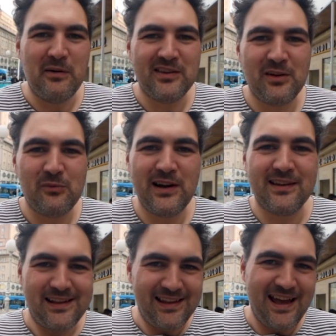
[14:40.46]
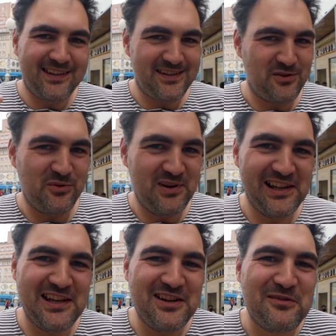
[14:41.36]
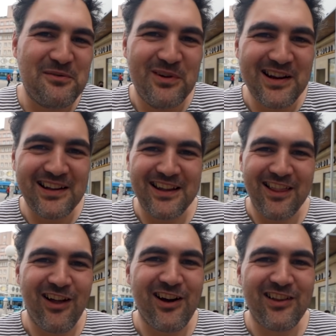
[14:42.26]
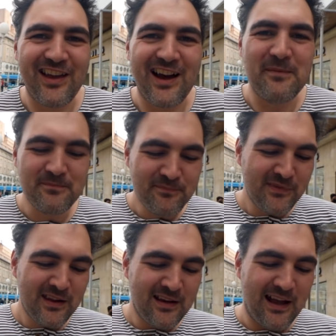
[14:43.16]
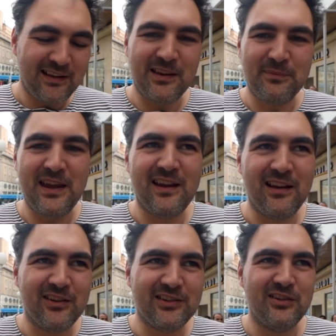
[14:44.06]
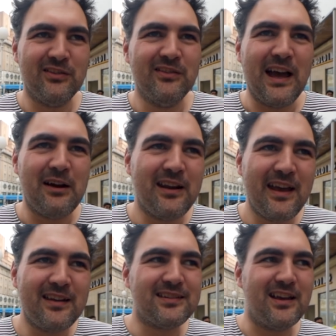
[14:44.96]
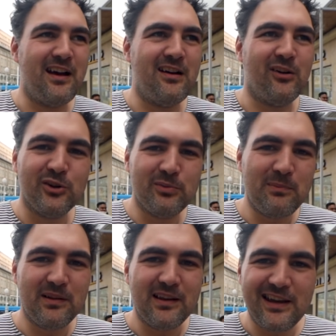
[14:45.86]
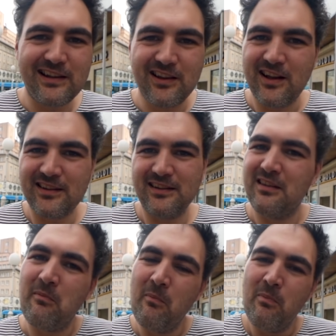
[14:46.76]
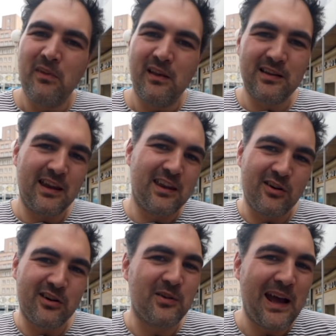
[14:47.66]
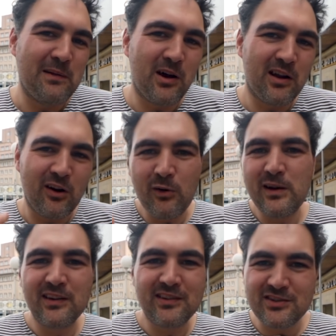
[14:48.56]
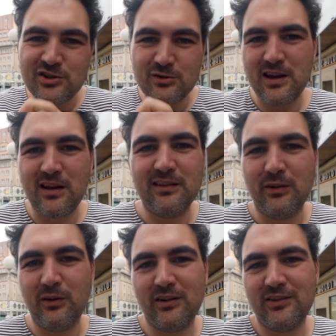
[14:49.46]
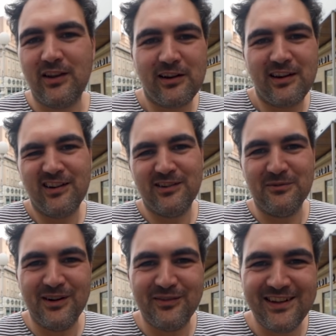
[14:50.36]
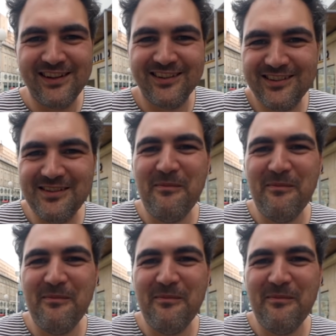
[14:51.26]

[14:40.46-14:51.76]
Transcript: I read somewhere that they last a really, really long time. It's something also nowadays old people eat a lot, and it's like your grandmother always is chewing on or sucking on one of these.